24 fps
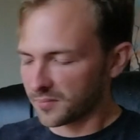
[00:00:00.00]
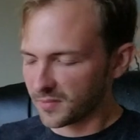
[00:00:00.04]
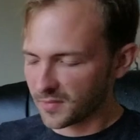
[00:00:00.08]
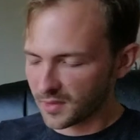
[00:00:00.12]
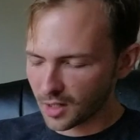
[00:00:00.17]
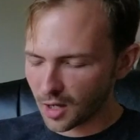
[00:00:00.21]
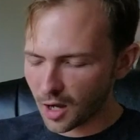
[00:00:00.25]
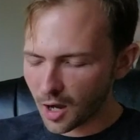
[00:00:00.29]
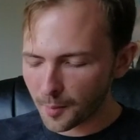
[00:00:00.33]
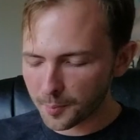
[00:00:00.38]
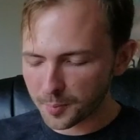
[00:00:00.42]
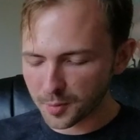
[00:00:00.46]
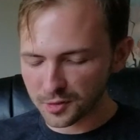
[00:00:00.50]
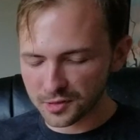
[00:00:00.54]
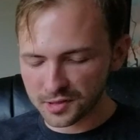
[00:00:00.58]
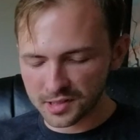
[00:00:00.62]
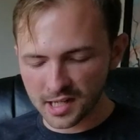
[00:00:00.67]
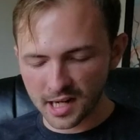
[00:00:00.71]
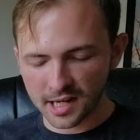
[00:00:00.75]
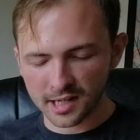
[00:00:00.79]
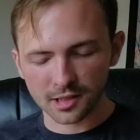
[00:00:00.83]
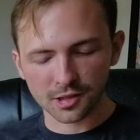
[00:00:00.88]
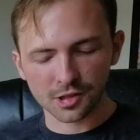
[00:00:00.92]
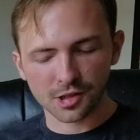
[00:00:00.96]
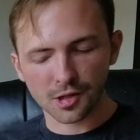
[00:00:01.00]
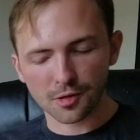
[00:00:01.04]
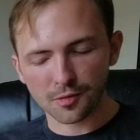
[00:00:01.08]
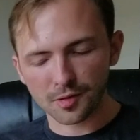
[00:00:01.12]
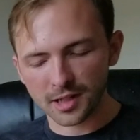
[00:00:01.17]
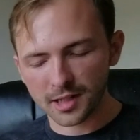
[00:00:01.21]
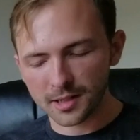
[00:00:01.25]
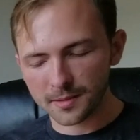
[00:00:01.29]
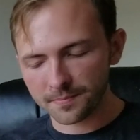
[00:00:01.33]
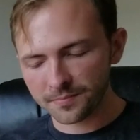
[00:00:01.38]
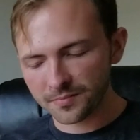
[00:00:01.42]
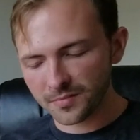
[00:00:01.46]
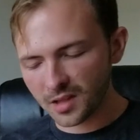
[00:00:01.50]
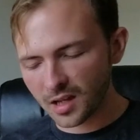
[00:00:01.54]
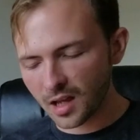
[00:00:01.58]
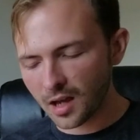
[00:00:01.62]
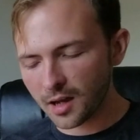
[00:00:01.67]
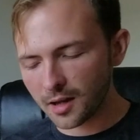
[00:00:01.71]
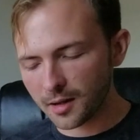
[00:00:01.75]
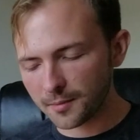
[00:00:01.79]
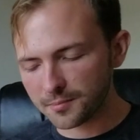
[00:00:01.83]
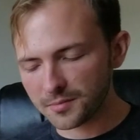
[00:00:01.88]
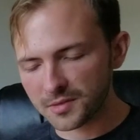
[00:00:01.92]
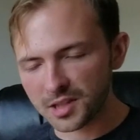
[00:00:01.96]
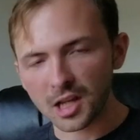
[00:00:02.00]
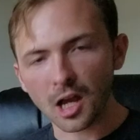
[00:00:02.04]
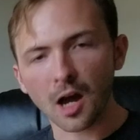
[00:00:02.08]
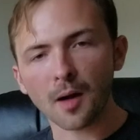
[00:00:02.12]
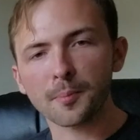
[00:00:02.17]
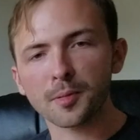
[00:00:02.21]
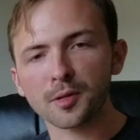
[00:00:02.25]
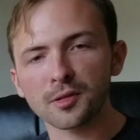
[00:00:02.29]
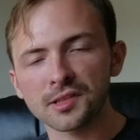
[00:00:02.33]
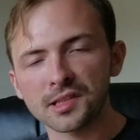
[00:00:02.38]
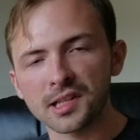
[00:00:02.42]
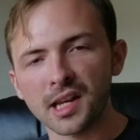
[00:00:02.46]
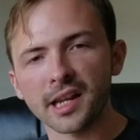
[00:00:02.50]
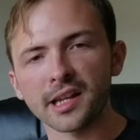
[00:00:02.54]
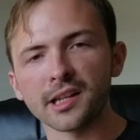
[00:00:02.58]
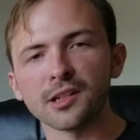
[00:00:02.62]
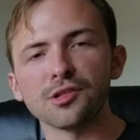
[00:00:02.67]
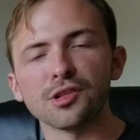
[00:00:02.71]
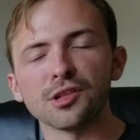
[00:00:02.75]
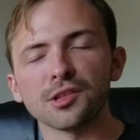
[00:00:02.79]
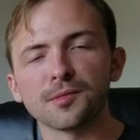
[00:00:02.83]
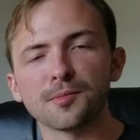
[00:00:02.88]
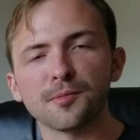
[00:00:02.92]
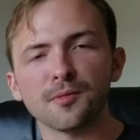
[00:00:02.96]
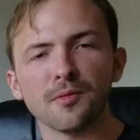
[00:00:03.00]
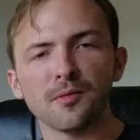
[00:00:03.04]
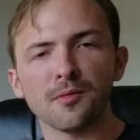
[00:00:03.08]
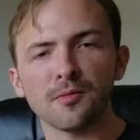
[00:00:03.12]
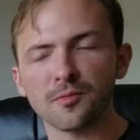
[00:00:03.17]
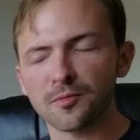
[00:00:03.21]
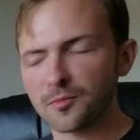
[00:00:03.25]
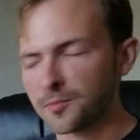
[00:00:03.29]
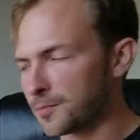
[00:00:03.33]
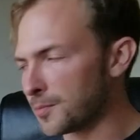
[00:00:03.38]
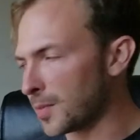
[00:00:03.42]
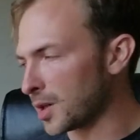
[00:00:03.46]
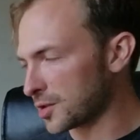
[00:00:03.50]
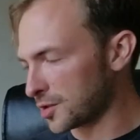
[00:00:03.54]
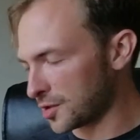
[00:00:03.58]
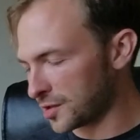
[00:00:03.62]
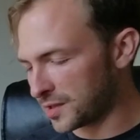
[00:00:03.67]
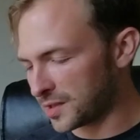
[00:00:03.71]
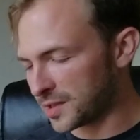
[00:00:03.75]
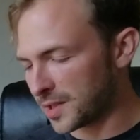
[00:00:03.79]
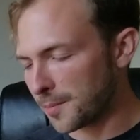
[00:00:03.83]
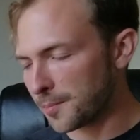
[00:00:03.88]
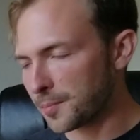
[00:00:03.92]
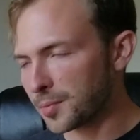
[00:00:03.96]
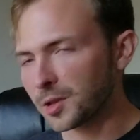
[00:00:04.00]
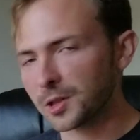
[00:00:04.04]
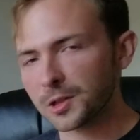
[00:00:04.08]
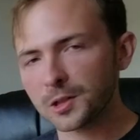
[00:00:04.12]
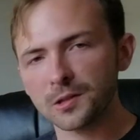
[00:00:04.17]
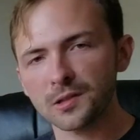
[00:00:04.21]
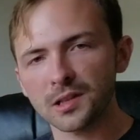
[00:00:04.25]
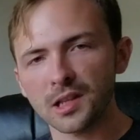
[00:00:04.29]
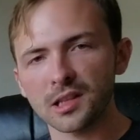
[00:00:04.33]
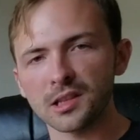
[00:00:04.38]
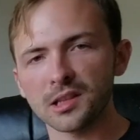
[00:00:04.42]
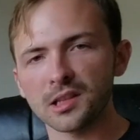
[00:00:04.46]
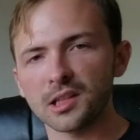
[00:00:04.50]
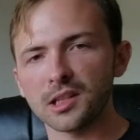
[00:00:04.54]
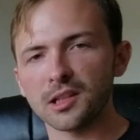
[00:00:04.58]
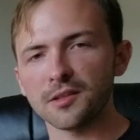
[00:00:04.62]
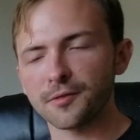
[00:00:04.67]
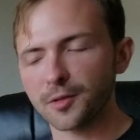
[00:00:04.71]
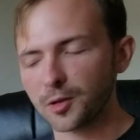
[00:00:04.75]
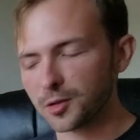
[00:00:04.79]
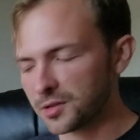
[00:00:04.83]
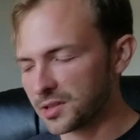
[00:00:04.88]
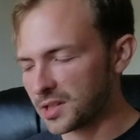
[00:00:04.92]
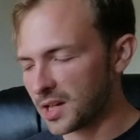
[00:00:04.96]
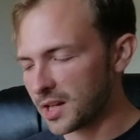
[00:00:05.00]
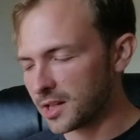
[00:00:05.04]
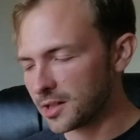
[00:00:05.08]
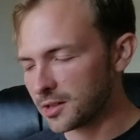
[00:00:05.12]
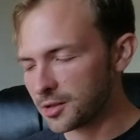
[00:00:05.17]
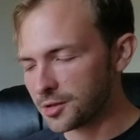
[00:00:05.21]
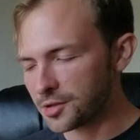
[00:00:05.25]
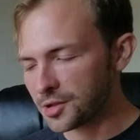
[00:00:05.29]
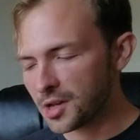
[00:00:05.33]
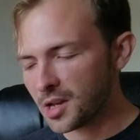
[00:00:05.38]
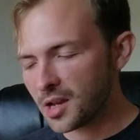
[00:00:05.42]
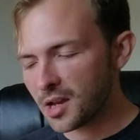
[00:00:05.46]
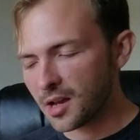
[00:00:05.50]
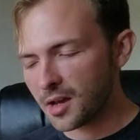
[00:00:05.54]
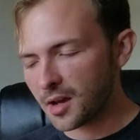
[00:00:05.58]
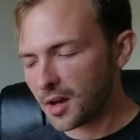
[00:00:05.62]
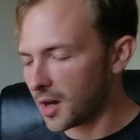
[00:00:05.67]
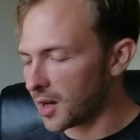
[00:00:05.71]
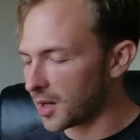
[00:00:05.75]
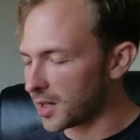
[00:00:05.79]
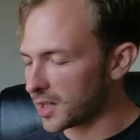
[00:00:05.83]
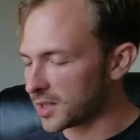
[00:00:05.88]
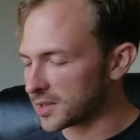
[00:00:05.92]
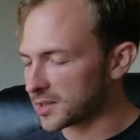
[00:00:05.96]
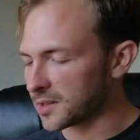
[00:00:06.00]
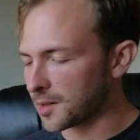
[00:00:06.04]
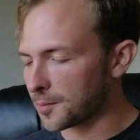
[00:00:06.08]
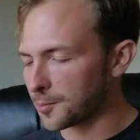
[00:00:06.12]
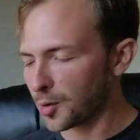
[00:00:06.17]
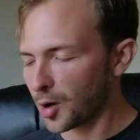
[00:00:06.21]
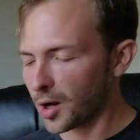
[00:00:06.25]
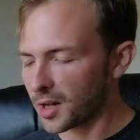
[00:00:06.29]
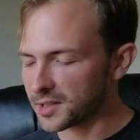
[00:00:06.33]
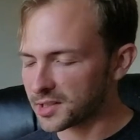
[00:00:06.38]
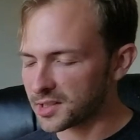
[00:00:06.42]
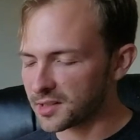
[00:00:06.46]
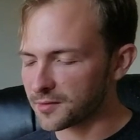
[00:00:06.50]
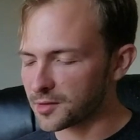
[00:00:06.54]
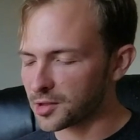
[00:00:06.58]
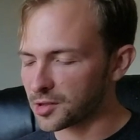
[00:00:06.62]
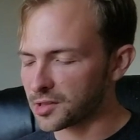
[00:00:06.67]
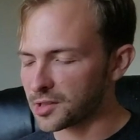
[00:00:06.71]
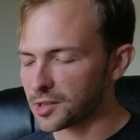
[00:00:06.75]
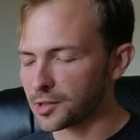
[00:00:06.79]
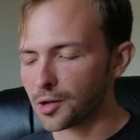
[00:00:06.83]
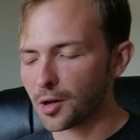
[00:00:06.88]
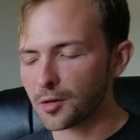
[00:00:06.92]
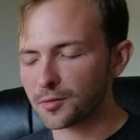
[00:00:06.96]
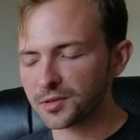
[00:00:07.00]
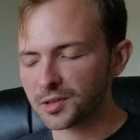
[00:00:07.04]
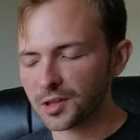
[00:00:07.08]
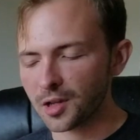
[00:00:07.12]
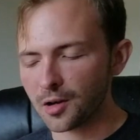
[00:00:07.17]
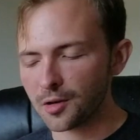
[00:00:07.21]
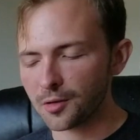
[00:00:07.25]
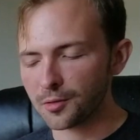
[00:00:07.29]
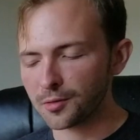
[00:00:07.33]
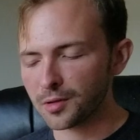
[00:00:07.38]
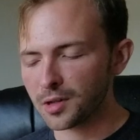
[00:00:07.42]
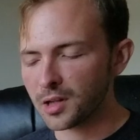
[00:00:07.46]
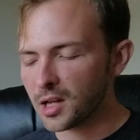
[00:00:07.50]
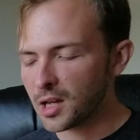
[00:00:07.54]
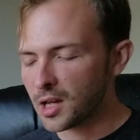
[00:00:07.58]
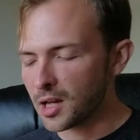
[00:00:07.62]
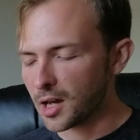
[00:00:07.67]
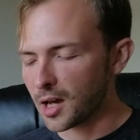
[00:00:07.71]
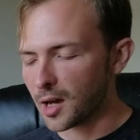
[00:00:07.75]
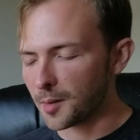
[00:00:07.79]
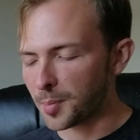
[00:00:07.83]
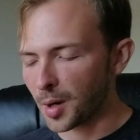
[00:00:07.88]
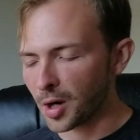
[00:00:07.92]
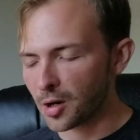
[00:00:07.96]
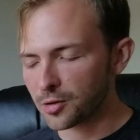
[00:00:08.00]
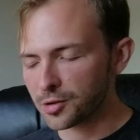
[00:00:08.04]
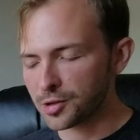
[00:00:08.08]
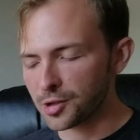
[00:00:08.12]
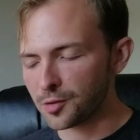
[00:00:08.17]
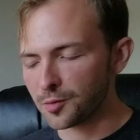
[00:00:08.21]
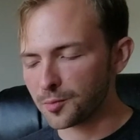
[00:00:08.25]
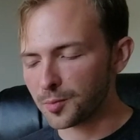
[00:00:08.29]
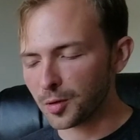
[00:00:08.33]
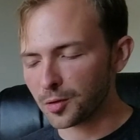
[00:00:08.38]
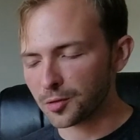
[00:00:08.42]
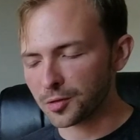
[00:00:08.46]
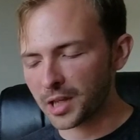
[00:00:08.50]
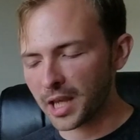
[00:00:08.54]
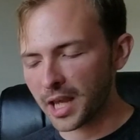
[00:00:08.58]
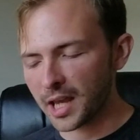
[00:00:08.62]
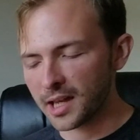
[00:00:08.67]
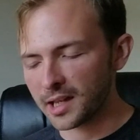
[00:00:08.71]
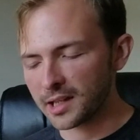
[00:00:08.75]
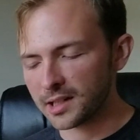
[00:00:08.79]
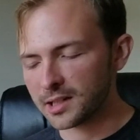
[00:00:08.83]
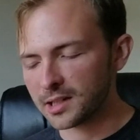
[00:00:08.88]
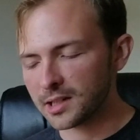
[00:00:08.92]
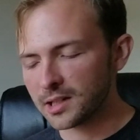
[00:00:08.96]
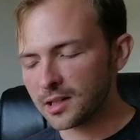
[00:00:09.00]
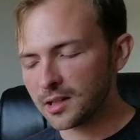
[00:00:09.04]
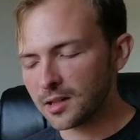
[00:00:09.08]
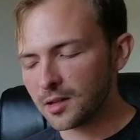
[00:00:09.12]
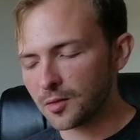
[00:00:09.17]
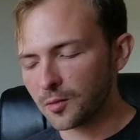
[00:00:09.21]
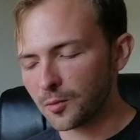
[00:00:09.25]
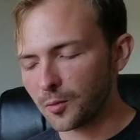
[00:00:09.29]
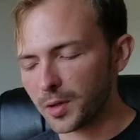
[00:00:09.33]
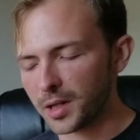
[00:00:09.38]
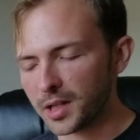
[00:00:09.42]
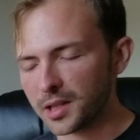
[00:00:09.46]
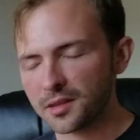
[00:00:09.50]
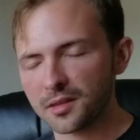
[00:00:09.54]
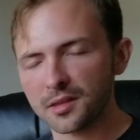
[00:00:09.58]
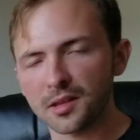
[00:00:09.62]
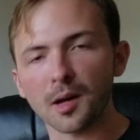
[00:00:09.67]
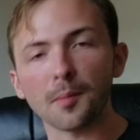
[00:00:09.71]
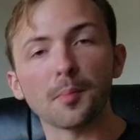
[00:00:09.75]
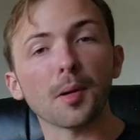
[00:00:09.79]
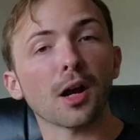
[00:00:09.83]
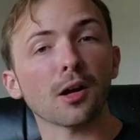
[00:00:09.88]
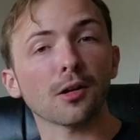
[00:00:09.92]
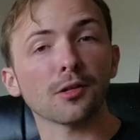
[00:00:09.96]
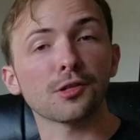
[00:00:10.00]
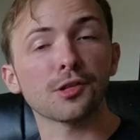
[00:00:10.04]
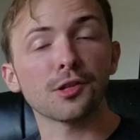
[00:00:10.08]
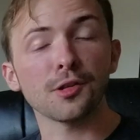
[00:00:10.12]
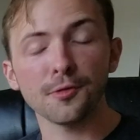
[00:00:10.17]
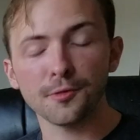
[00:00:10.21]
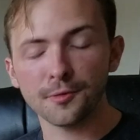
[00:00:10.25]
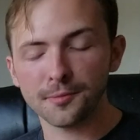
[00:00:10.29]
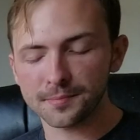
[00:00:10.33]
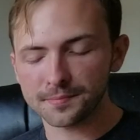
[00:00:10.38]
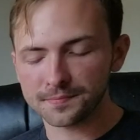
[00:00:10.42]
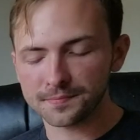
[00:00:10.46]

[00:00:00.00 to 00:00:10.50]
upper stage unit. Um, the upper stage is much simpler than the first stage. Uh, it's comprised of just a nose cone, a parachute bulkhead with a parachute,